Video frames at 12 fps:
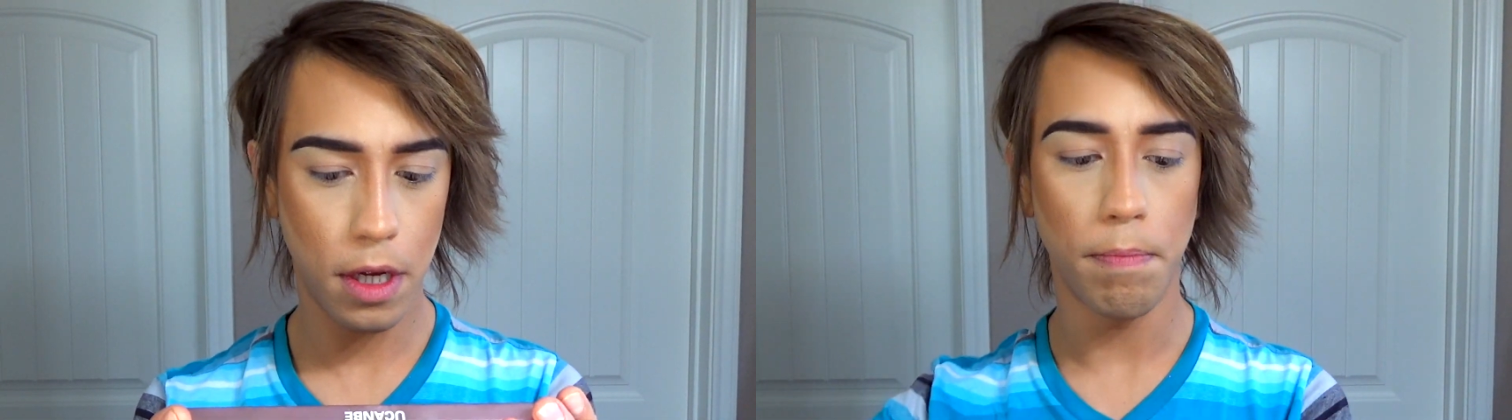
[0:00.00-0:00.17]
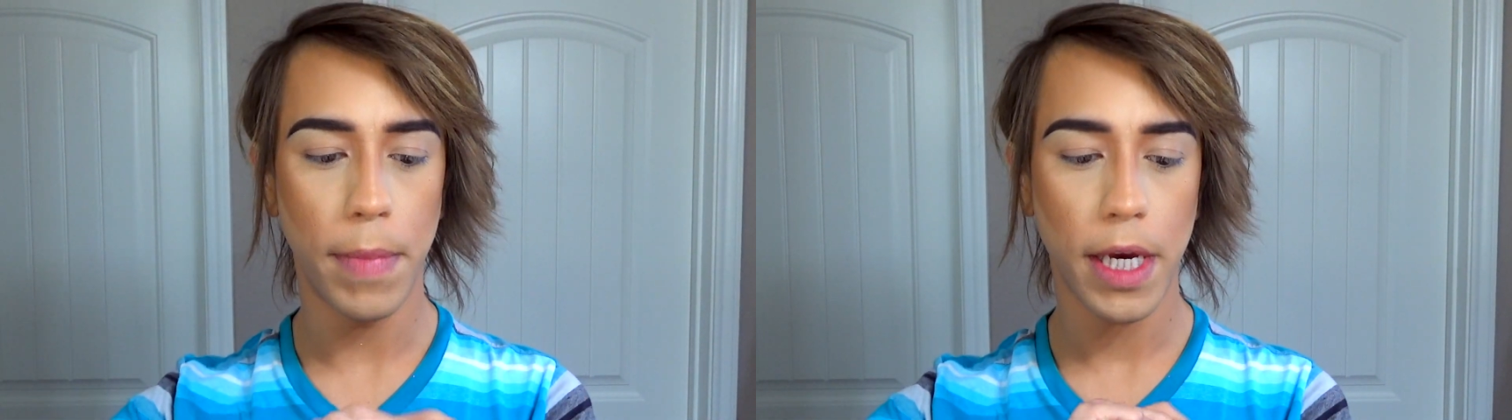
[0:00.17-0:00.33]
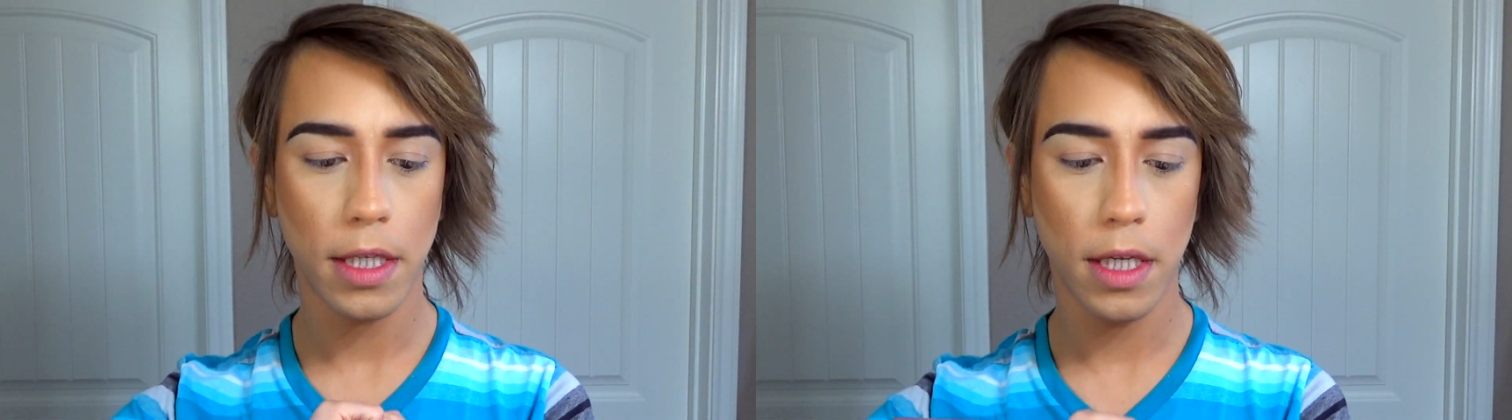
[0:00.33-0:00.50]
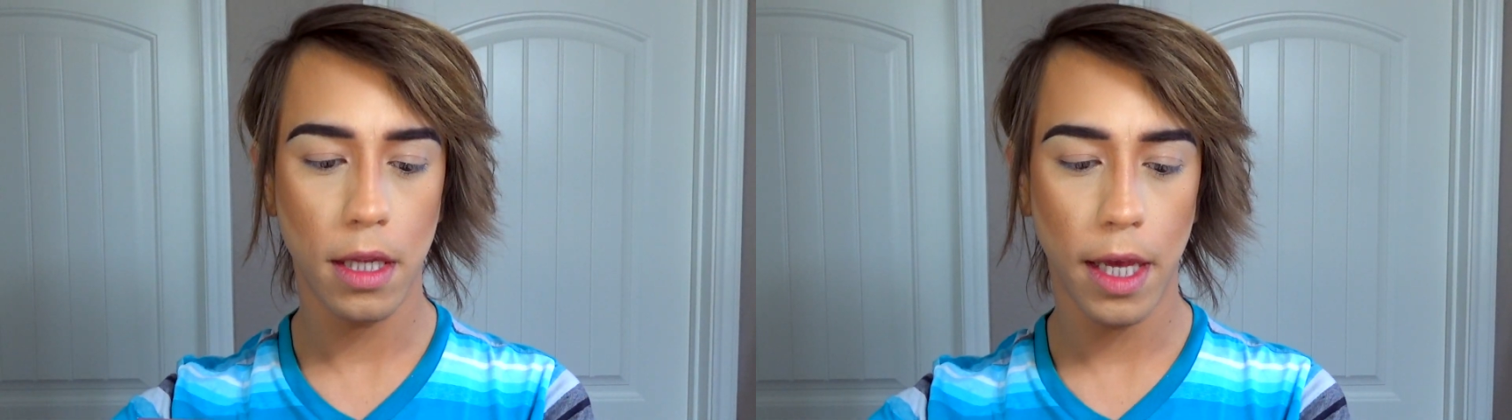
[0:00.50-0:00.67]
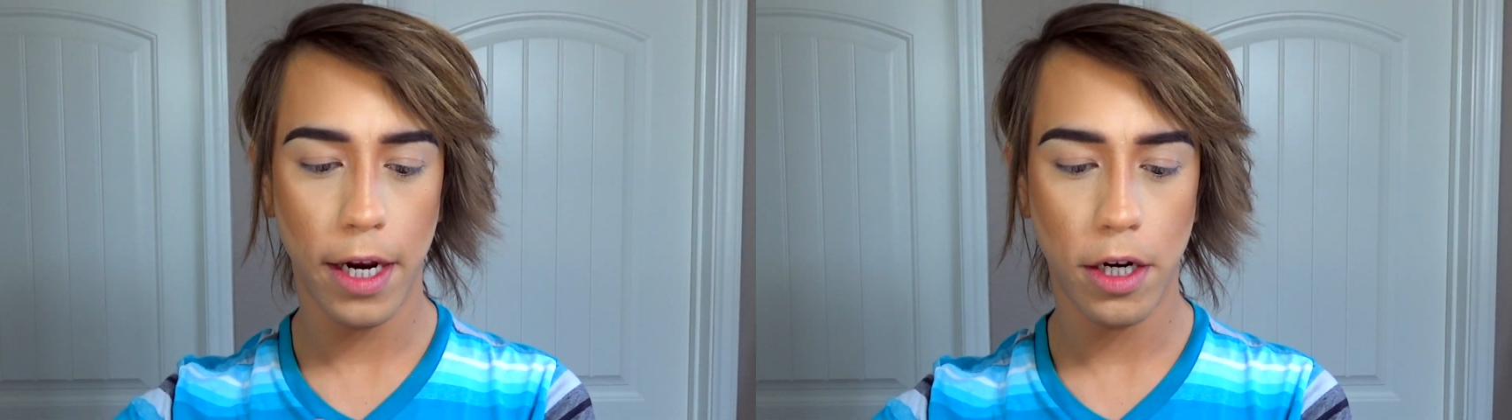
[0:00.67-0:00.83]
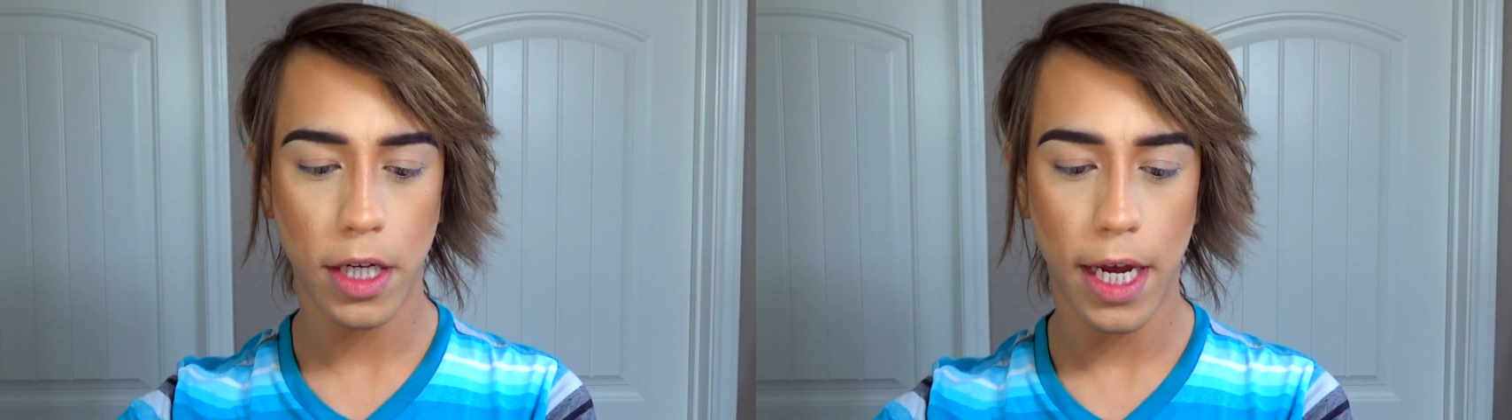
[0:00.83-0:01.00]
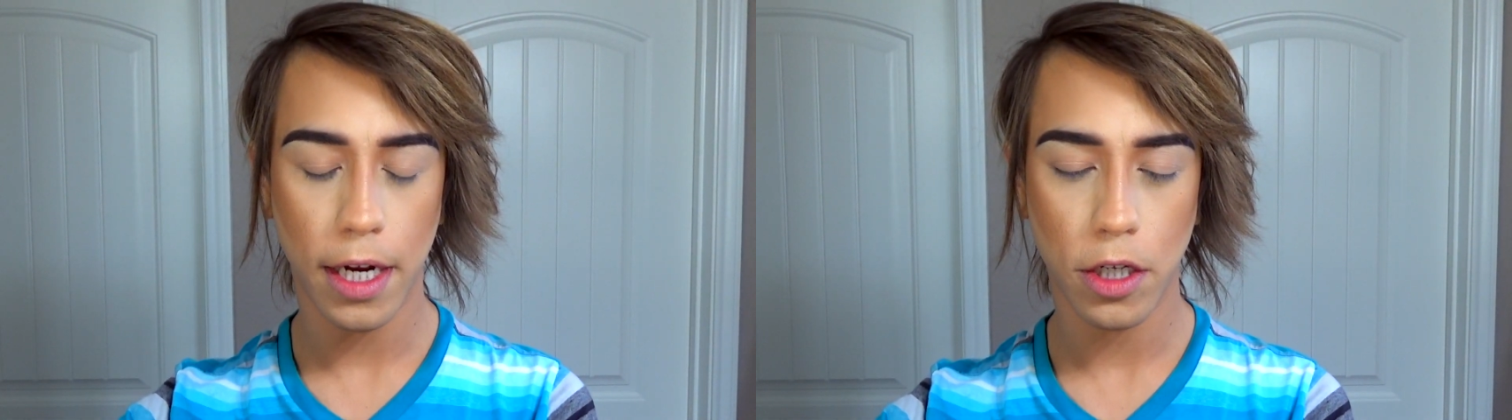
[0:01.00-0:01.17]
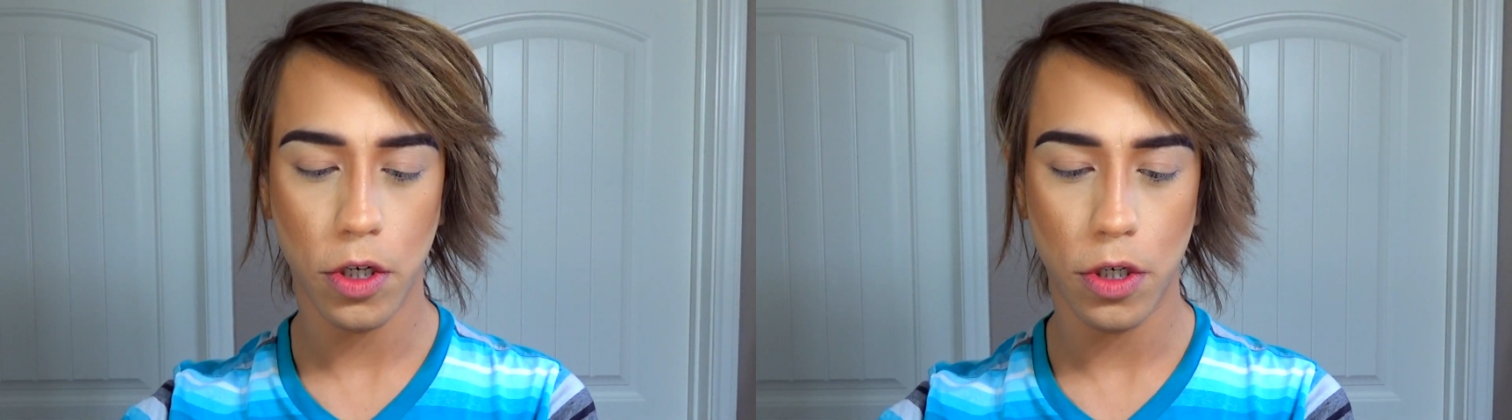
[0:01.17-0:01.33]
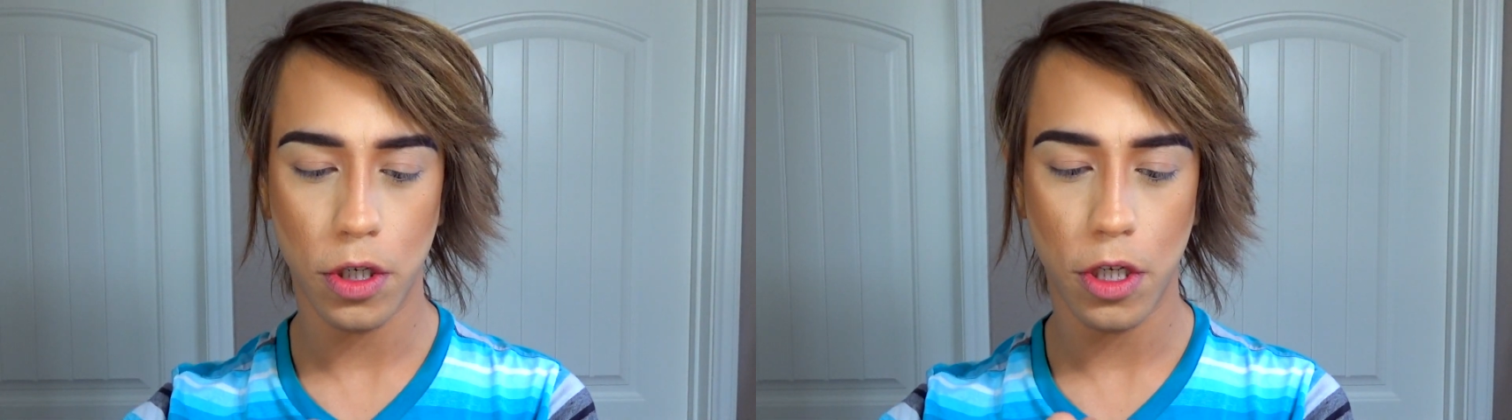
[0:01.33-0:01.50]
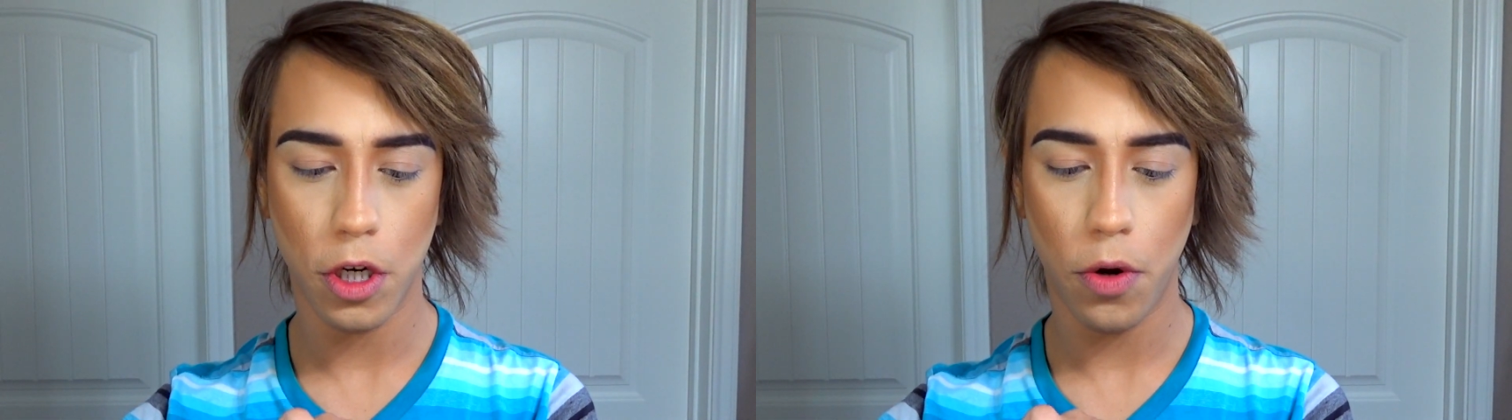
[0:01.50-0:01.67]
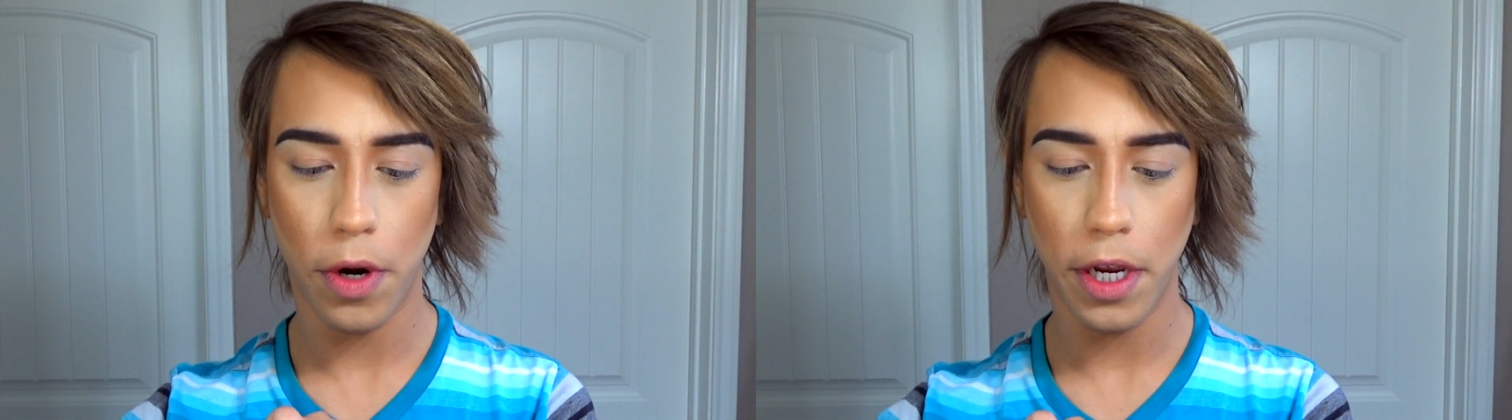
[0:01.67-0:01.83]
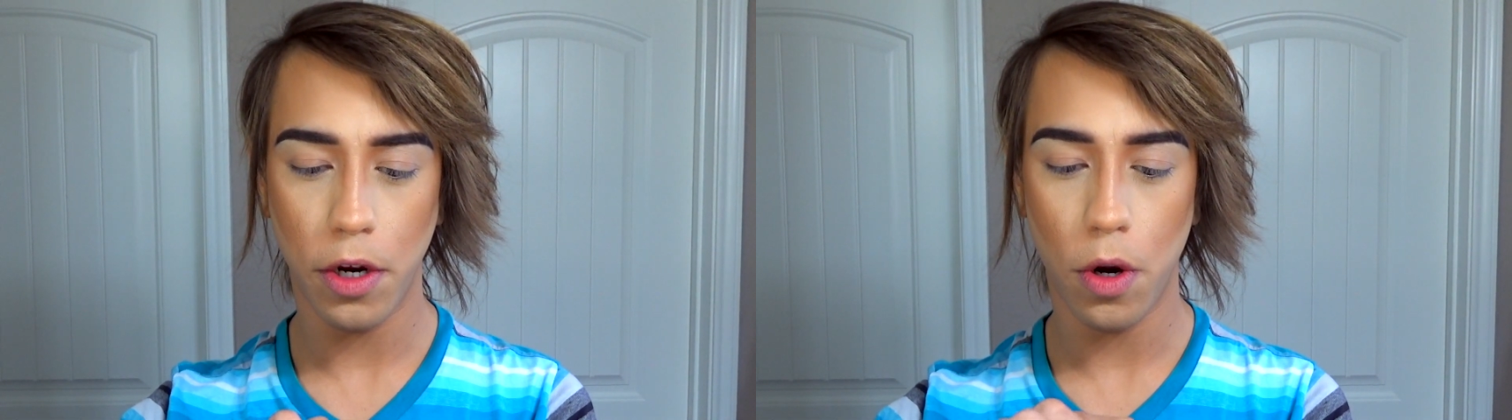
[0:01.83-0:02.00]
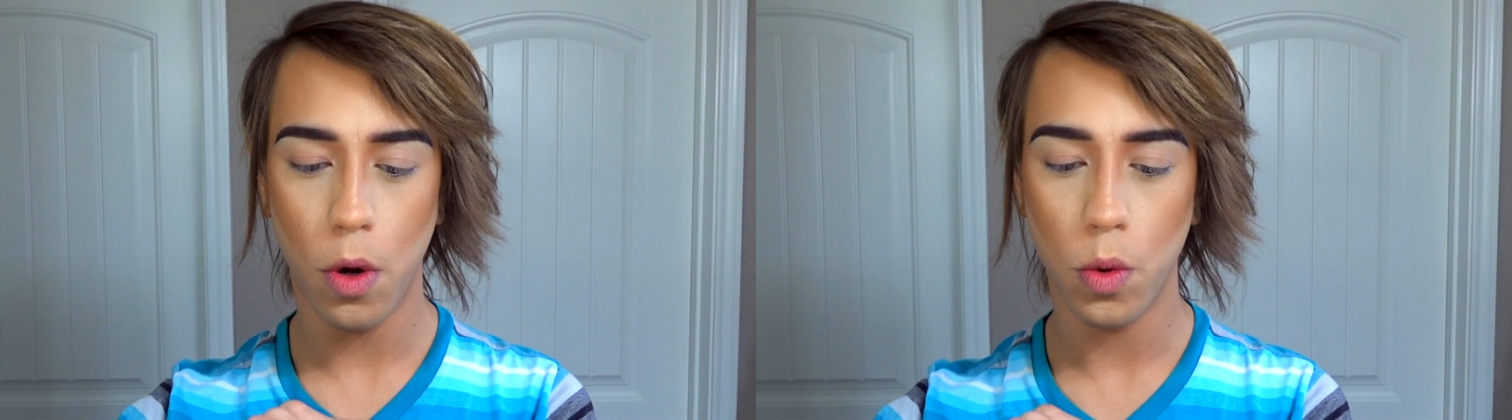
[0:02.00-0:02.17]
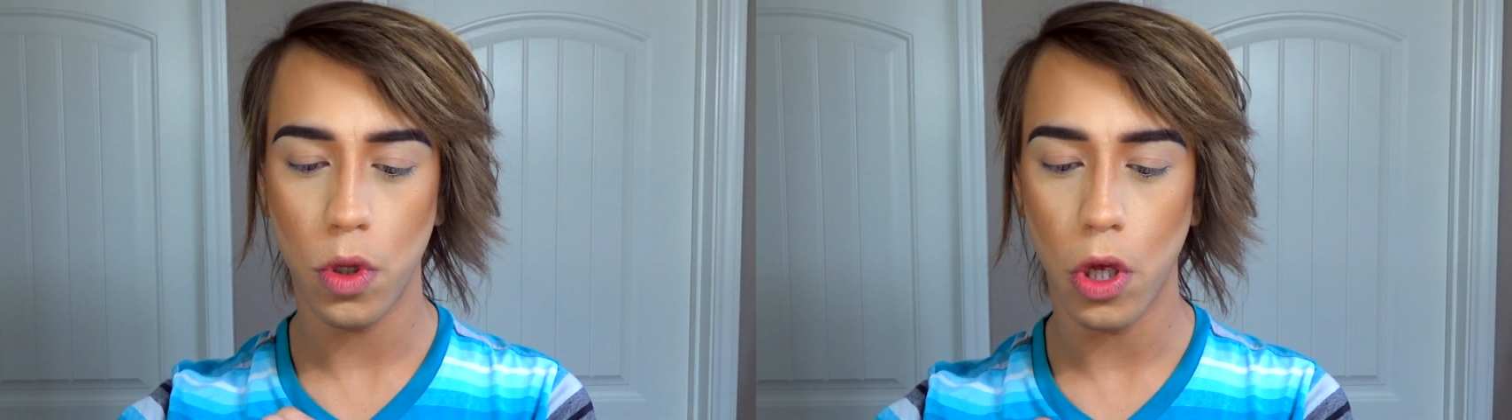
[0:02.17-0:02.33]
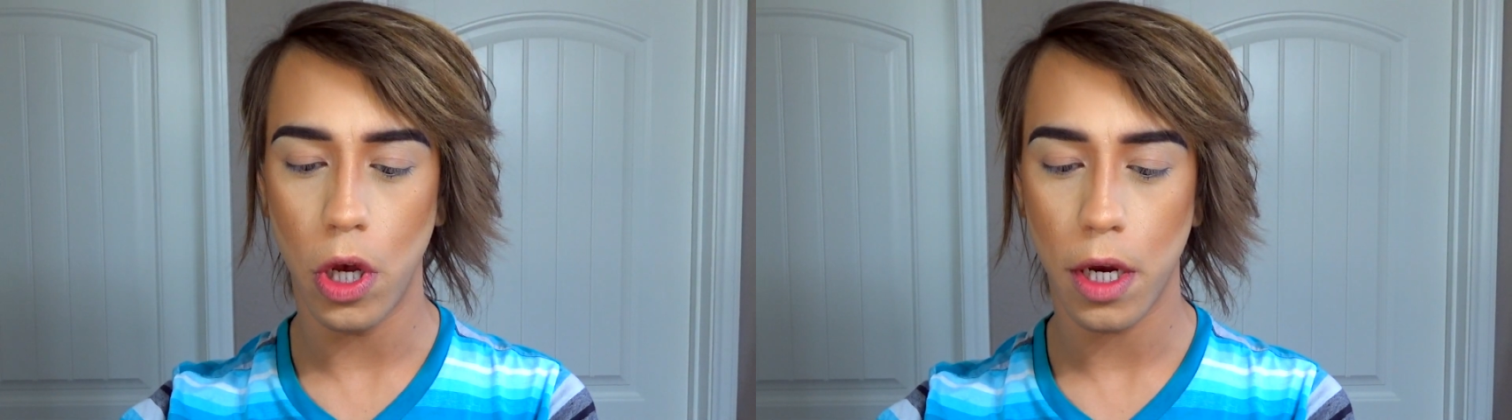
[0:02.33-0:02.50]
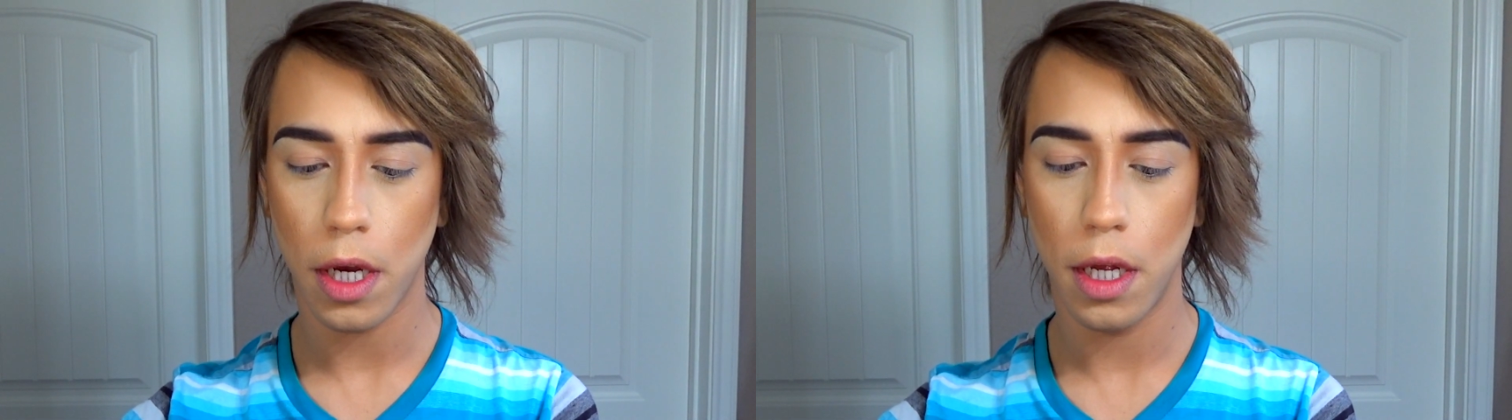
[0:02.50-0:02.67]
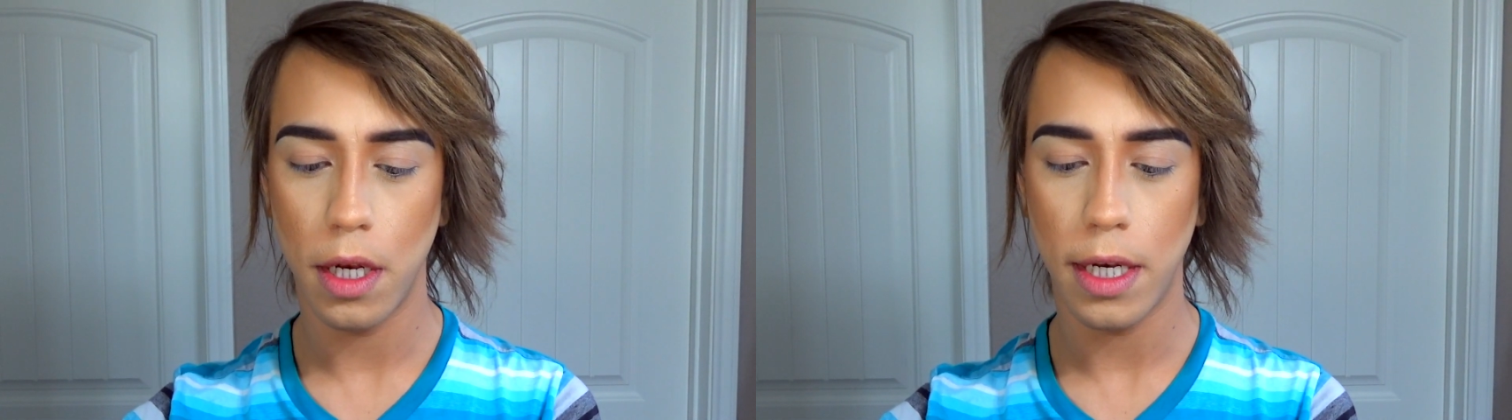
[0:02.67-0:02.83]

Mix and layer textures to create your own look.